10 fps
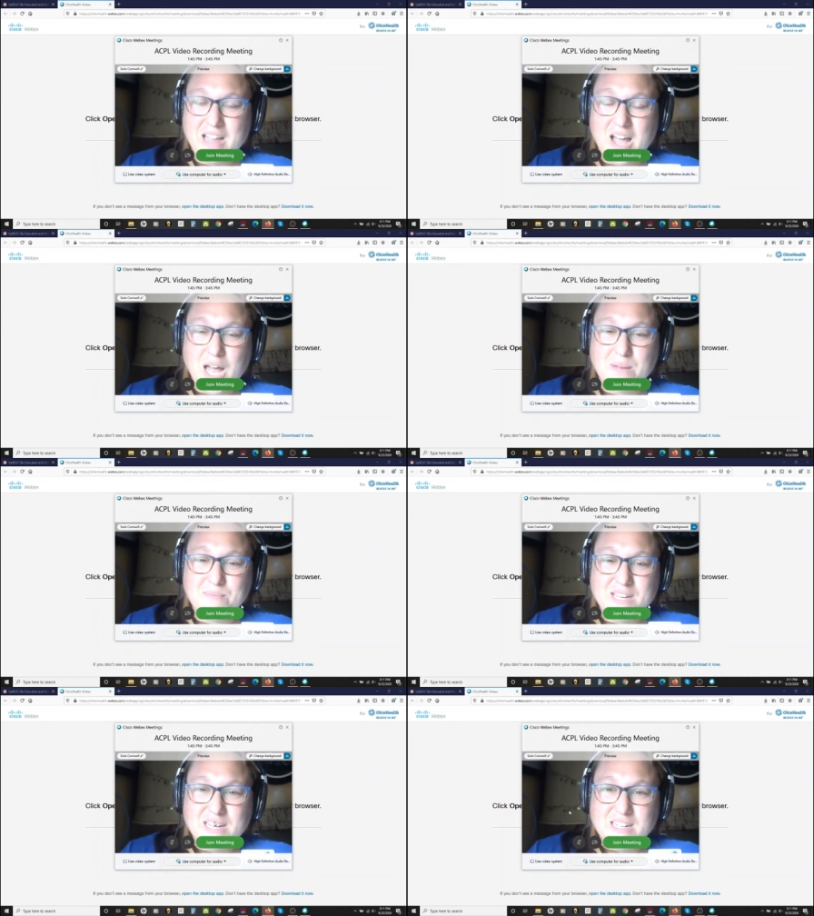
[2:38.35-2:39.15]

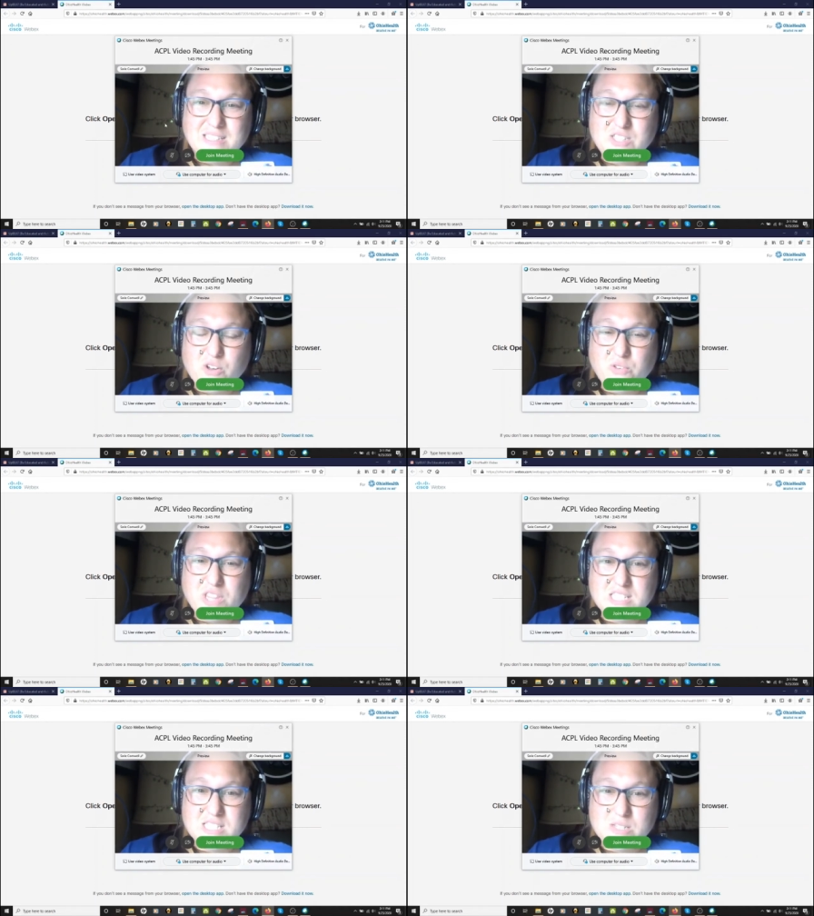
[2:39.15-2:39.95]
Um, so
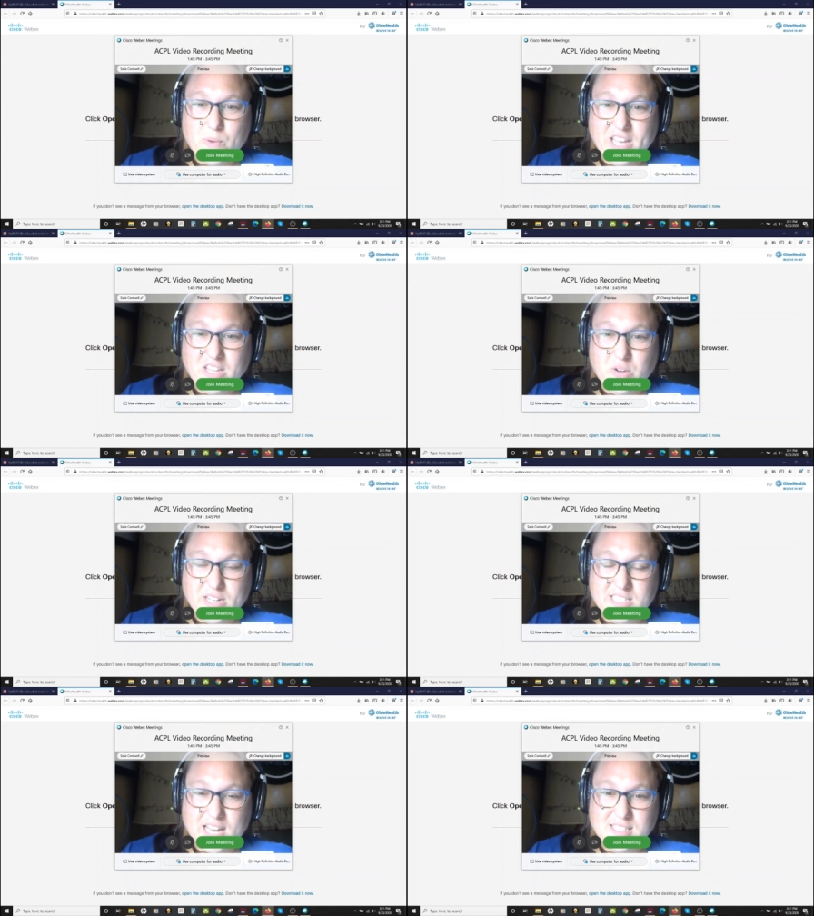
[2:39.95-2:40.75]
this is a way that you
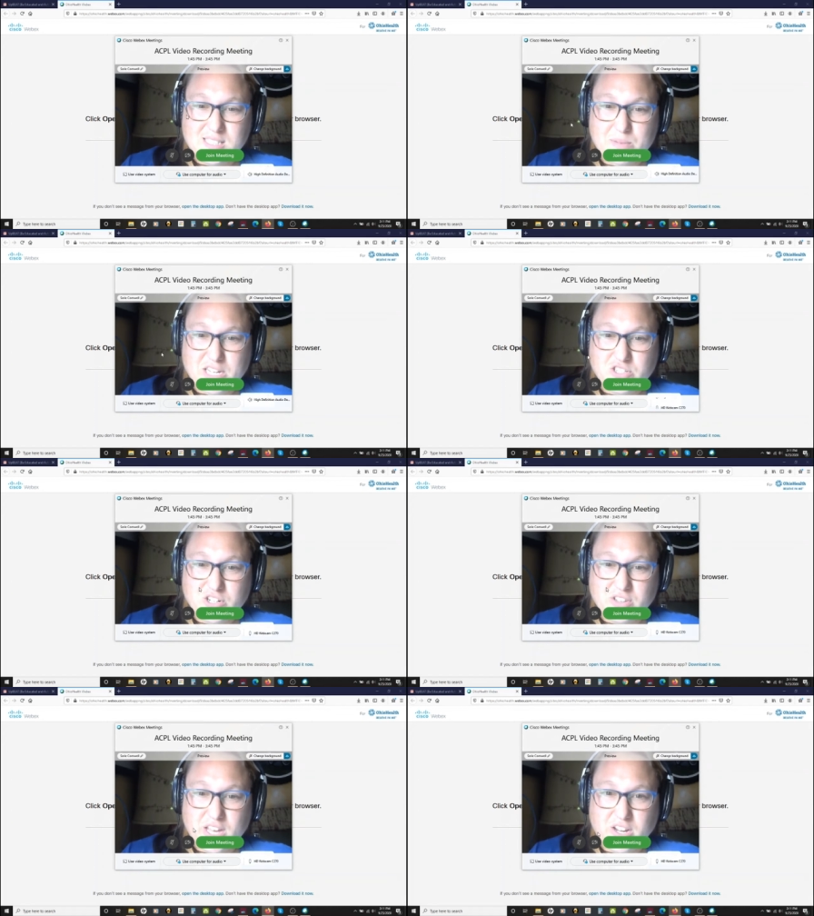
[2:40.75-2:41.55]
can test to make
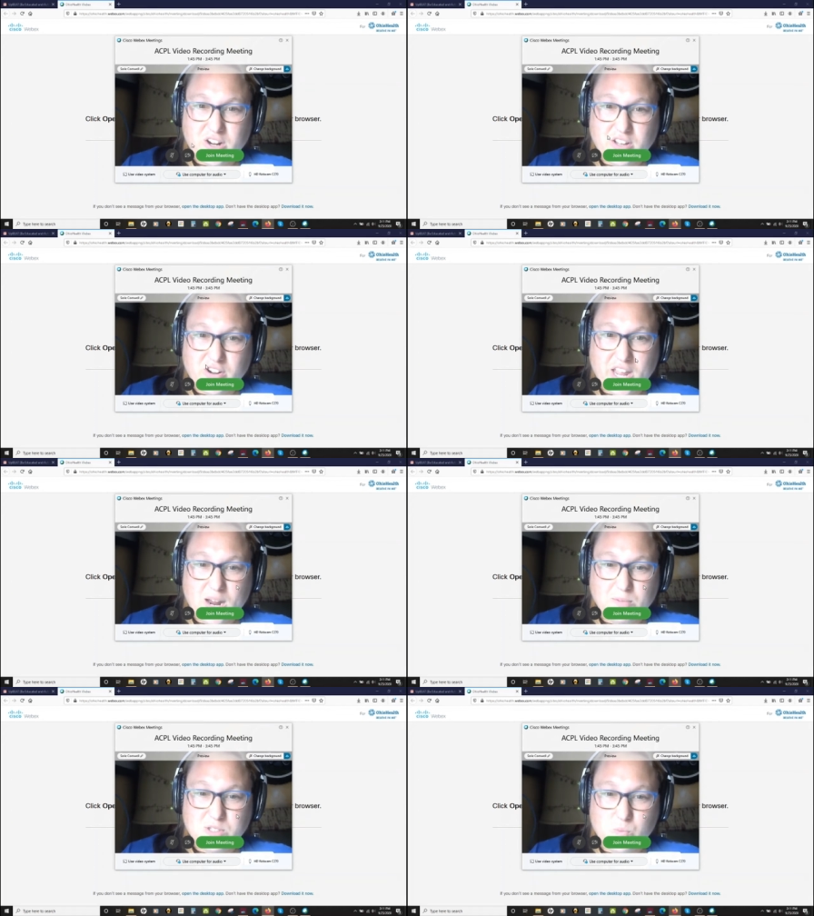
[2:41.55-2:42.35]
sure that your, your
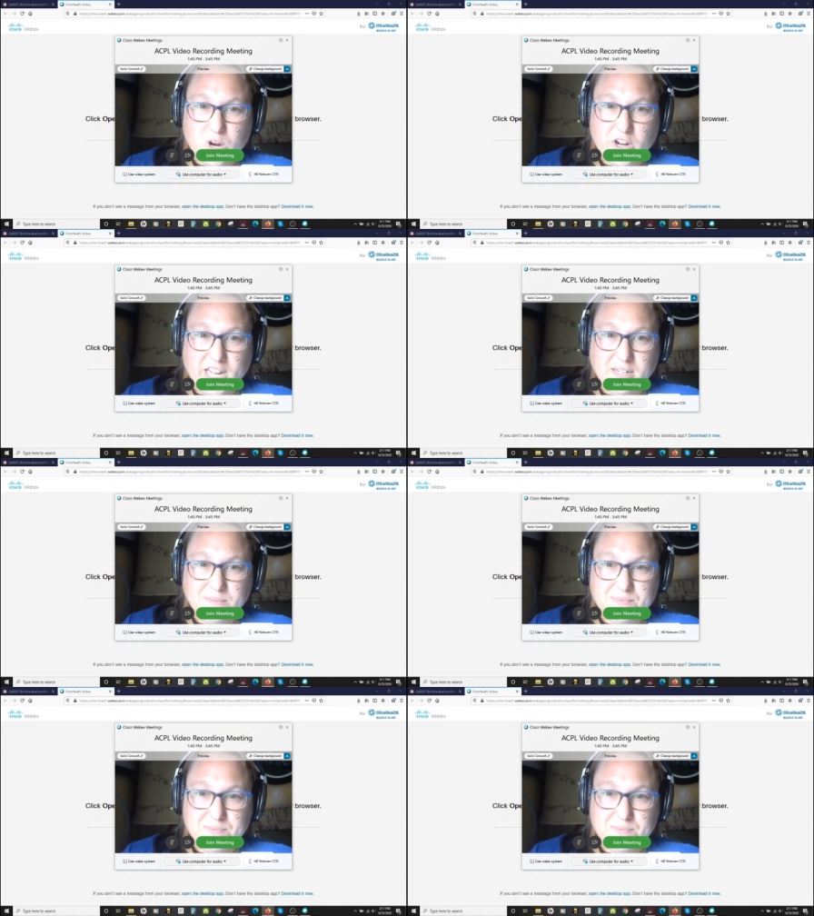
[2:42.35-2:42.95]
camera's working.